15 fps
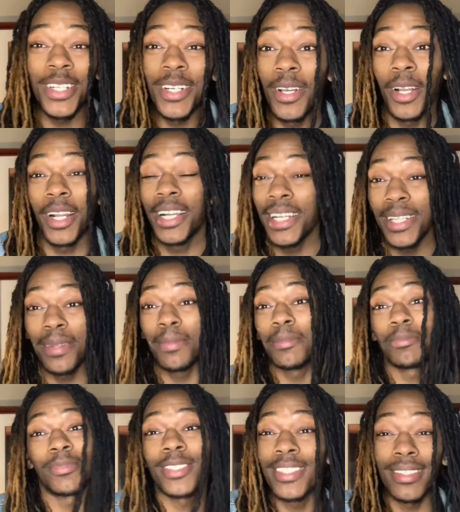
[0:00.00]
a good
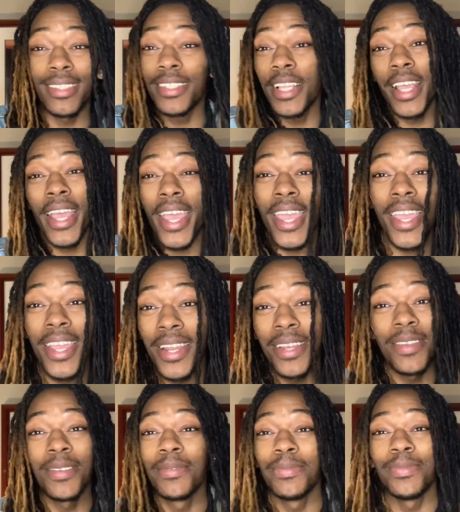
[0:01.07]

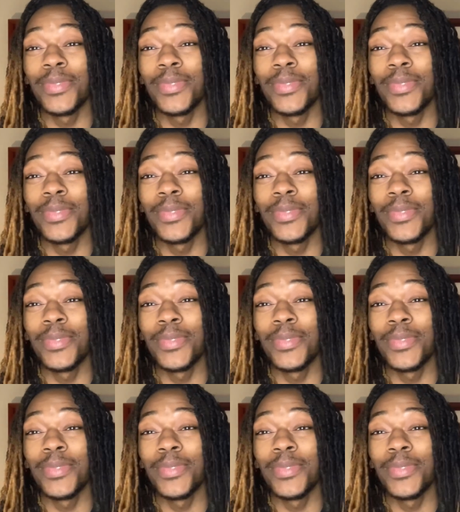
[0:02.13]
hand